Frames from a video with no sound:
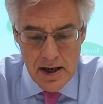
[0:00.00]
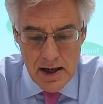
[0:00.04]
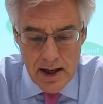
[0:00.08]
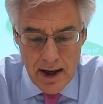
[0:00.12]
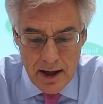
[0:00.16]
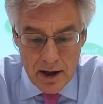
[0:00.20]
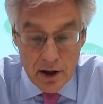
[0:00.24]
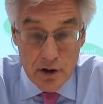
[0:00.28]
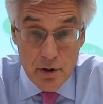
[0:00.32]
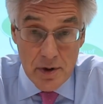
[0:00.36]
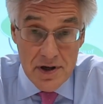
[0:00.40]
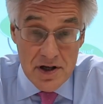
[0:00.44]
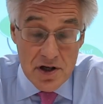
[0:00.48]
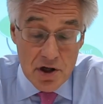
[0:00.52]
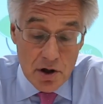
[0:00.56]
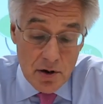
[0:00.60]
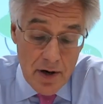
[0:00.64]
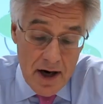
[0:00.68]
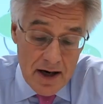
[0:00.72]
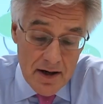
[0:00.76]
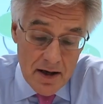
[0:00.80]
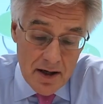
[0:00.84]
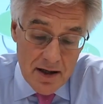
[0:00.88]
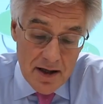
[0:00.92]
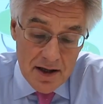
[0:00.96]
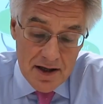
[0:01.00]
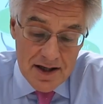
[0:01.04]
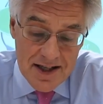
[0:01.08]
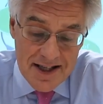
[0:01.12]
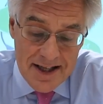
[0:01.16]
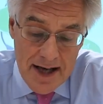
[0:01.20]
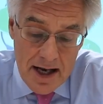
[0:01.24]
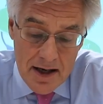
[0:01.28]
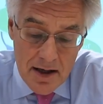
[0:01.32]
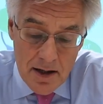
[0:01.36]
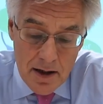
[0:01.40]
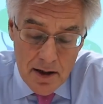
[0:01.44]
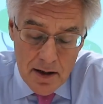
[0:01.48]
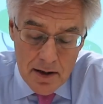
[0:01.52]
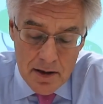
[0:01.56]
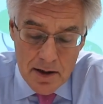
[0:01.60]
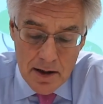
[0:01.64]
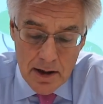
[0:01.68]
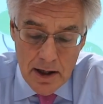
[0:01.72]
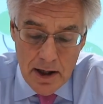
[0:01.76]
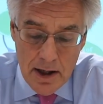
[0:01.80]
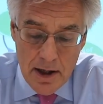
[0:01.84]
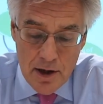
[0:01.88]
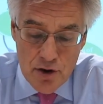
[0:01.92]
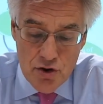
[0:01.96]
Increased credit extended
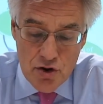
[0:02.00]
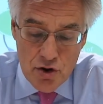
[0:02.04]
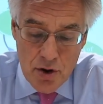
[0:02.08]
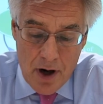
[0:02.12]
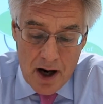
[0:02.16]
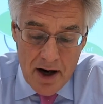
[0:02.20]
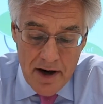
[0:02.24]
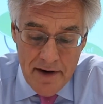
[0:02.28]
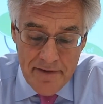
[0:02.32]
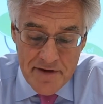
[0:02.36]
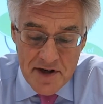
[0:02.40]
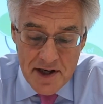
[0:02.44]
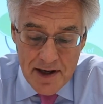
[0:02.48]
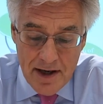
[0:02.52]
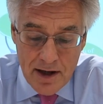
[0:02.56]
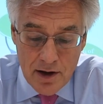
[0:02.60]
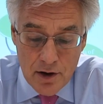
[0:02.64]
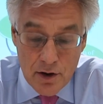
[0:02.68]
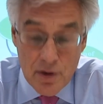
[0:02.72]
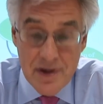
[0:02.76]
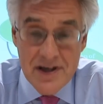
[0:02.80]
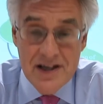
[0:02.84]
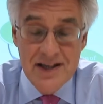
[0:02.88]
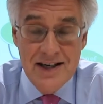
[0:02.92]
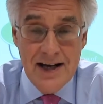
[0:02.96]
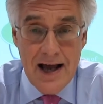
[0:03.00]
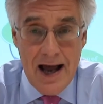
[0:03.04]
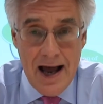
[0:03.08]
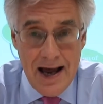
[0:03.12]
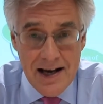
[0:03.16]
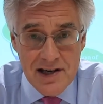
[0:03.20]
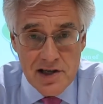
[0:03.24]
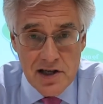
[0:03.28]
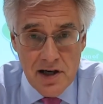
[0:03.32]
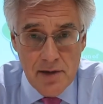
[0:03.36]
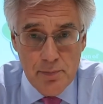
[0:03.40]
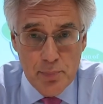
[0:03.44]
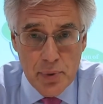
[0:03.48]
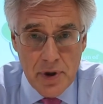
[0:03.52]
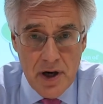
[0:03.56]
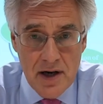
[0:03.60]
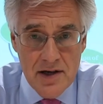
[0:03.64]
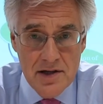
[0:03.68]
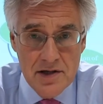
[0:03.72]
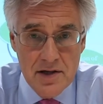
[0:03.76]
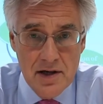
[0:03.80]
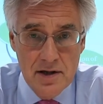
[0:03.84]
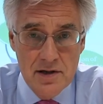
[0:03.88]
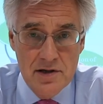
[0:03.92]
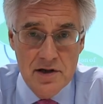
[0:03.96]
drives increased asset
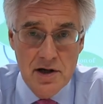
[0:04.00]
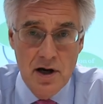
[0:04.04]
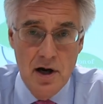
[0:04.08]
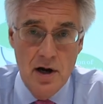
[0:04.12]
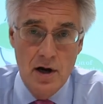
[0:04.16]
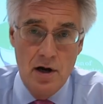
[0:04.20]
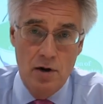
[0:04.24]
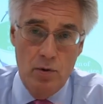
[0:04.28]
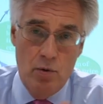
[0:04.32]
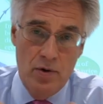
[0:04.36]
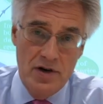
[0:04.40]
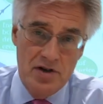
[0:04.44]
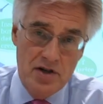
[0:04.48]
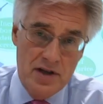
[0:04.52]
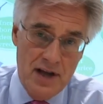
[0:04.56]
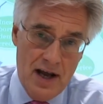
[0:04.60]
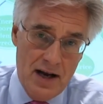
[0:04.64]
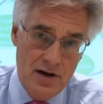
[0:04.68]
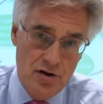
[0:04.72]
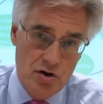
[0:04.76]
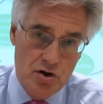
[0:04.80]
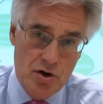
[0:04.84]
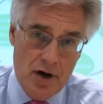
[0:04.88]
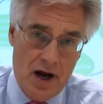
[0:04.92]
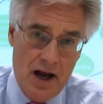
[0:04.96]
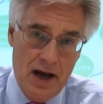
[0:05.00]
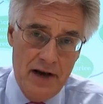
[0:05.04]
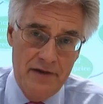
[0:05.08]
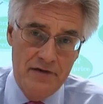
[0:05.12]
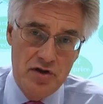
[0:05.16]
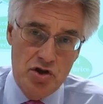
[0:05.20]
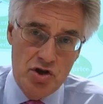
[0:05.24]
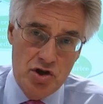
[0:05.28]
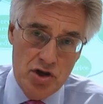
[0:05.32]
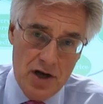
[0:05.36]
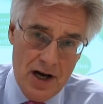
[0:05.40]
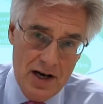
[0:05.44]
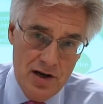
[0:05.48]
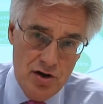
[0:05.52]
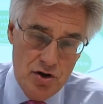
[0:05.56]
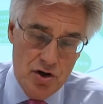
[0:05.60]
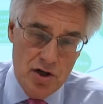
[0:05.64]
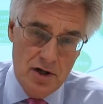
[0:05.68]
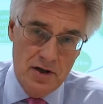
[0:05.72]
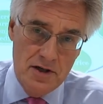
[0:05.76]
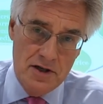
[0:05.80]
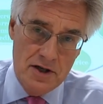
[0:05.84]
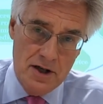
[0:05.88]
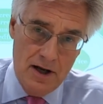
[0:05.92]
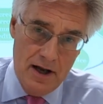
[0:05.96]
prices, which then drives
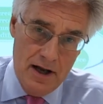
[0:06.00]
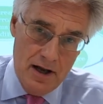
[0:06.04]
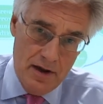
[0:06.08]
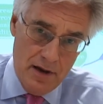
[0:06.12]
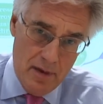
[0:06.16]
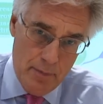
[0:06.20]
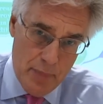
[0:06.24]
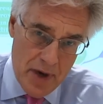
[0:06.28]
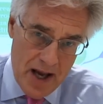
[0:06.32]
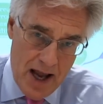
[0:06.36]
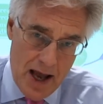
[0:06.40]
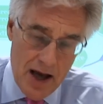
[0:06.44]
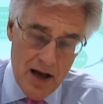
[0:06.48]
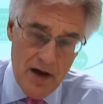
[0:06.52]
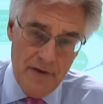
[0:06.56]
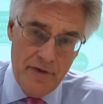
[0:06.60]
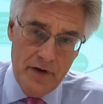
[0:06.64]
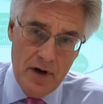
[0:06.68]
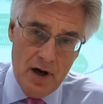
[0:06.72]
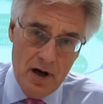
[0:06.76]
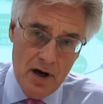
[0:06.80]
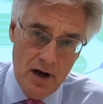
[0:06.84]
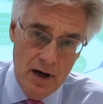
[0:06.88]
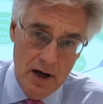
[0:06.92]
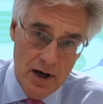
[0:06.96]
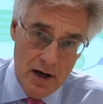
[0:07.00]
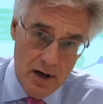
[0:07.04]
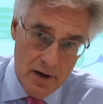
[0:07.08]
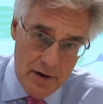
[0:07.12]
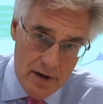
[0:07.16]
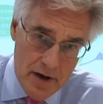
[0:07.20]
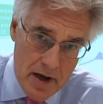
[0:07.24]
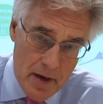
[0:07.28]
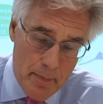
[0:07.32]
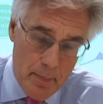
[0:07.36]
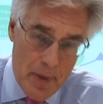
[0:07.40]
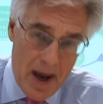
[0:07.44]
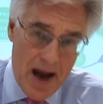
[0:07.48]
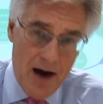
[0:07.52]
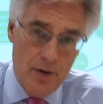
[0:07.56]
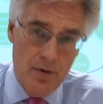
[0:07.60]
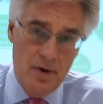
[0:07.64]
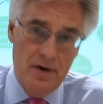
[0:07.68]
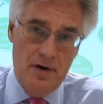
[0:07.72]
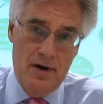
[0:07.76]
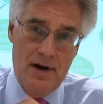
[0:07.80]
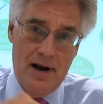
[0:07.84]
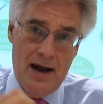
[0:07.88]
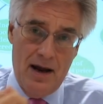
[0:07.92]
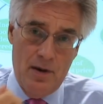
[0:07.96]
changes in the behavior, the
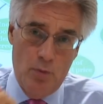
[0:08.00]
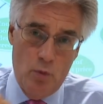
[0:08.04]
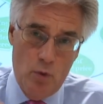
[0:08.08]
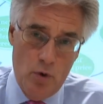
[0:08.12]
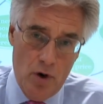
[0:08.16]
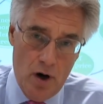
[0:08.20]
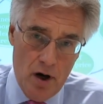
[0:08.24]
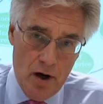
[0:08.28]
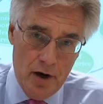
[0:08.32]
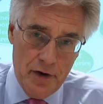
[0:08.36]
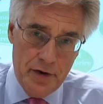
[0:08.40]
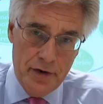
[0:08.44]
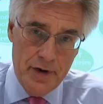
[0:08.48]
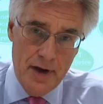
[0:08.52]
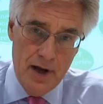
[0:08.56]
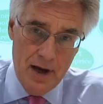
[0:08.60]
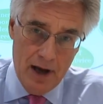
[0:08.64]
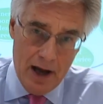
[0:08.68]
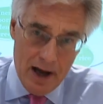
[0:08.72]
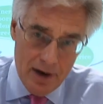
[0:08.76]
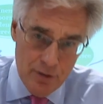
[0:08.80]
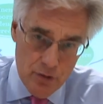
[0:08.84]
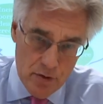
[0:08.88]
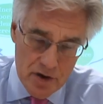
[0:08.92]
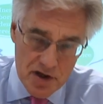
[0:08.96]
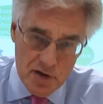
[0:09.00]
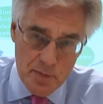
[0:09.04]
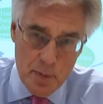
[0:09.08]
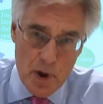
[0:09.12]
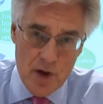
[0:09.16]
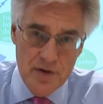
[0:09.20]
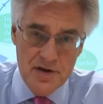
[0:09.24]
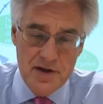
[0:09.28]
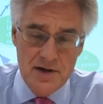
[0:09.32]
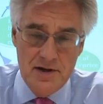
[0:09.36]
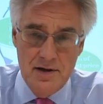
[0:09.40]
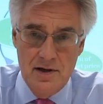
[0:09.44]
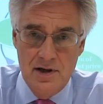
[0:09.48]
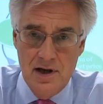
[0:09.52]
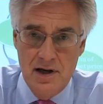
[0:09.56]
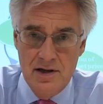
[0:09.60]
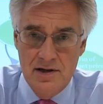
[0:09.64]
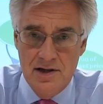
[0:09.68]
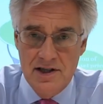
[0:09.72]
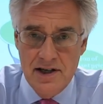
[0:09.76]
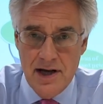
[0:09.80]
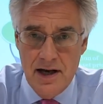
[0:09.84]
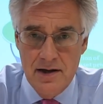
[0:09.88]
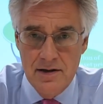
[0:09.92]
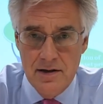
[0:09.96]
apparent net worth, and response to the
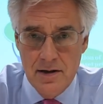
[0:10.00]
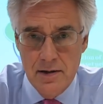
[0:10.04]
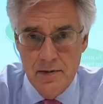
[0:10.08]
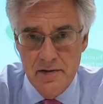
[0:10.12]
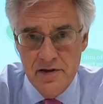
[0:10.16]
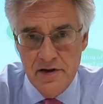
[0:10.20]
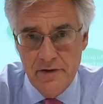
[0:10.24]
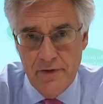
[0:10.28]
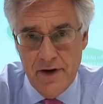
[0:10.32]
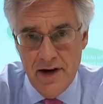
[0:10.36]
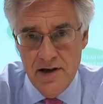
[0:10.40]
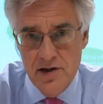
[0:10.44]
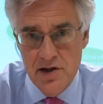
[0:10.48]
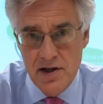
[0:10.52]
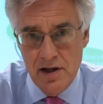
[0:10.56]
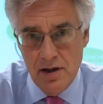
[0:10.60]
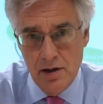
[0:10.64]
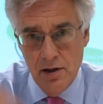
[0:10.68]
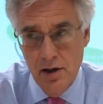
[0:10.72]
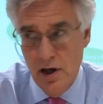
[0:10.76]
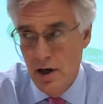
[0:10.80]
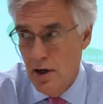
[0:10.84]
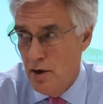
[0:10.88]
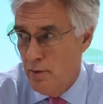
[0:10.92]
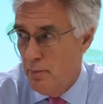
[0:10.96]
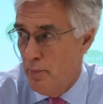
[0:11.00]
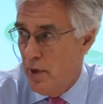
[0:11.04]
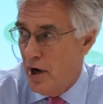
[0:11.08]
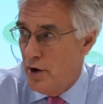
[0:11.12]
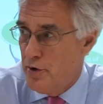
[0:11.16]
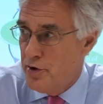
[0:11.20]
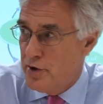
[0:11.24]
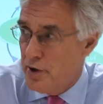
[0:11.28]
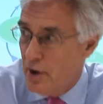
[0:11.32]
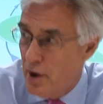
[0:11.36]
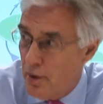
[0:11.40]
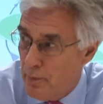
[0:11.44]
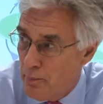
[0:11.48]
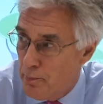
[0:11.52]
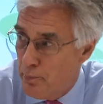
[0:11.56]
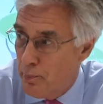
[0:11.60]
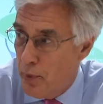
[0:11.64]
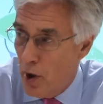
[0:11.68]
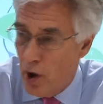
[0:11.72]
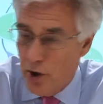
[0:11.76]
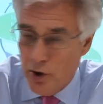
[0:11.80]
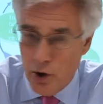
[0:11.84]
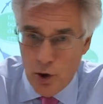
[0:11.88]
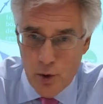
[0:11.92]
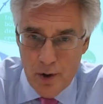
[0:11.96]
incentives facing both
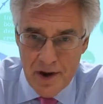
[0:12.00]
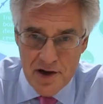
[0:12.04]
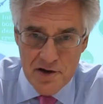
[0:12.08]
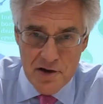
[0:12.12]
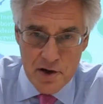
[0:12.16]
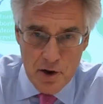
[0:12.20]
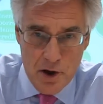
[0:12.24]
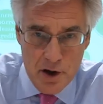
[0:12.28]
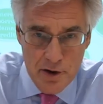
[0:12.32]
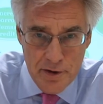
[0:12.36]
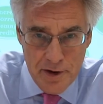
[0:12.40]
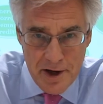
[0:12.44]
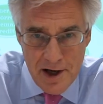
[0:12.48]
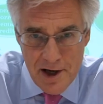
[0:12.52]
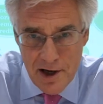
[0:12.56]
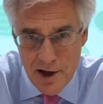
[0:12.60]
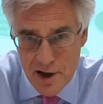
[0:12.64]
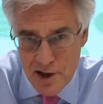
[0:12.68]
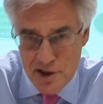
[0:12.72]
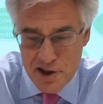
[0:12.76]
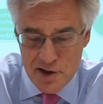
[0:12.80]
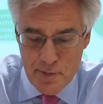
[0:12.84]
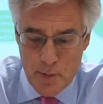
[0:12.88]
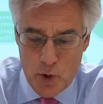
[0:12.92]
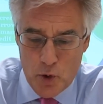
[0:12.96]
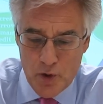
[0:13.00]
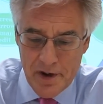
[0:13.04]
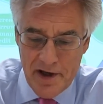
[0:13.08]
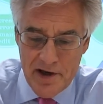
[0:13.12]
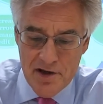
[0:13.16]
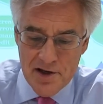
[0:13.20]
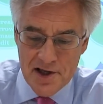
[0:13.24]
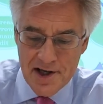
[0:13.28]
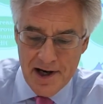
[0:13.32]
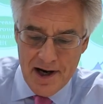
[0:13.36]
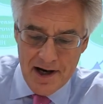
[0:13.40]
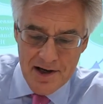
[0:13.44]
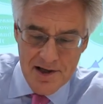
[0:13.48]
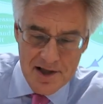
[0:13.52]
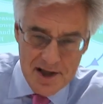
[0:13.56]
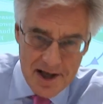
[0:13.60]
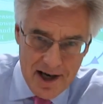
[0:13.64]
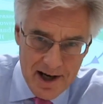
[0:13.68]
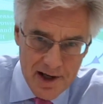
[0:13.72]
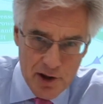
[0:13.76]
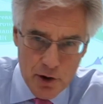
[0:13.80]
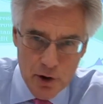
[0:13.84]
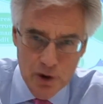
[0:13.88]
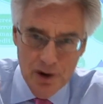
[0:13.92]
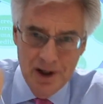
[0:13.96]
borrowers on the small inside
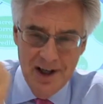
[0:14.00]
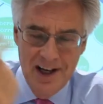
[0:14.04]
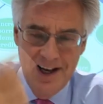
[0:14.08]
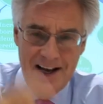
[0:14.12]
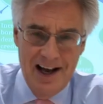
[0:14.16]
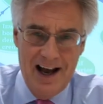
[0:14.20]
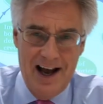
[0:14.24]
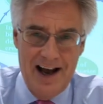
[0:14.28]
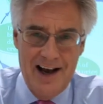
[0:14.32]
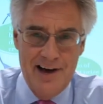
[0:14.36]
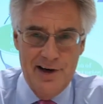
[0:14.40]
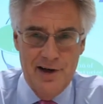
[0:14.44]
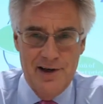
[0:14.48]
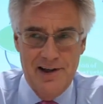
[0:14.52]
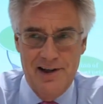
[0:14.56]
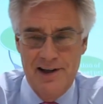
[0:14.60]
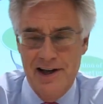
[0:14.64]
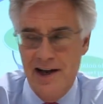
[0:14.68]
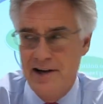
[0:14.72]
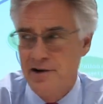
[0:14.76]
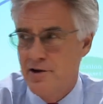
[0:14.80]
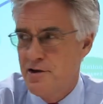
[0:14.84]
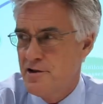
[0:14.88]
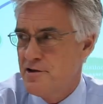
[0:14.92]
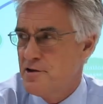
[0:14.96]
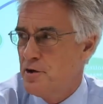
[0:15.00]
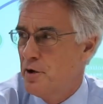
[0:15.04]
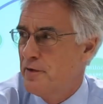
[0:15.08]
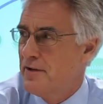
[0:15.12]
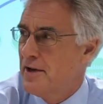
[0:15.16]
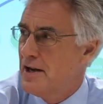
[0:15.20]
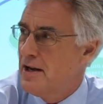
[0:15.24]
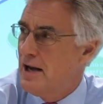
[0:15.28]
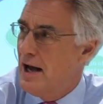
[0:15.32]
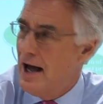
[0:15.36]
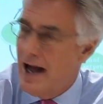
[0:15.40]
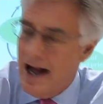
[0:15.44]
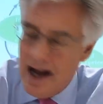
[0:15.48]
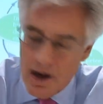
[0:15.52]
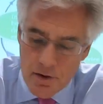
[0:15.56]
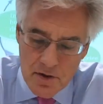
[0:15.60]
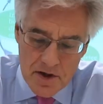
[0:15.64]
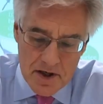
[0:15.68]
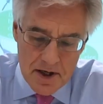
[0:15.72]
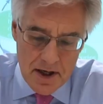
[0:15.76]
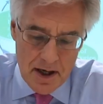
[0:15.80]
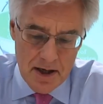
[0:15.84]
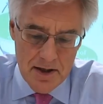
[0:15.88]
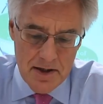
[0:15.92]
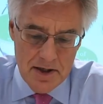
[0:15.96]
cycle and lenders on the
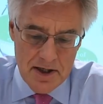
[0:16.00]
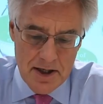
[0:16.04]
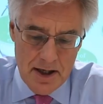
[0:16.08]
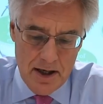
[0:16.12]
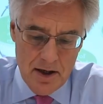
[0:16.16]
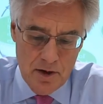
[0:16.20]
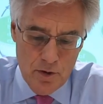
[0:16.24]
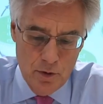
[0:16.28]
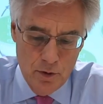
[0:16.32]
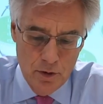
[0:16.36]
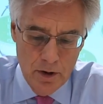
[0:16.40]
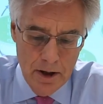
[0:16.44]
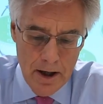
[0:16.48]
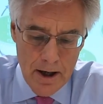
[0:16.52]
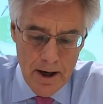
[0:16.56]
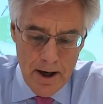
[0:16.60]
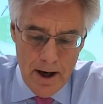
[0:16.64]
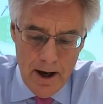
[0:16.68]
outside cycle.